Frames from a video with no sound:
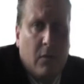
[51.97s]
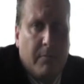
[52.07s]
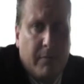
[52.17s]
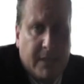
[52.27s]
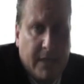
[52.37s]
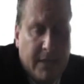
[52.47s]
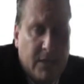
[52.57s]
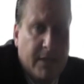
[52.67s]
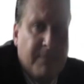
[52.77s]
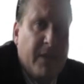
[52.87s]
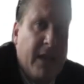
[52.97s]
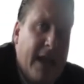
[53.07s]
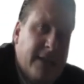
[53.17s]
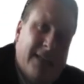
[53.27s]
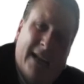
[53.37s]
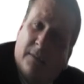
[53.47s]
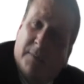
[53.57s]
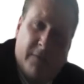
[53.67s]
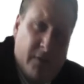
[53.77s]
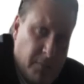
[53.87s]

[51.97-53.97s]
or a procedure that has an element of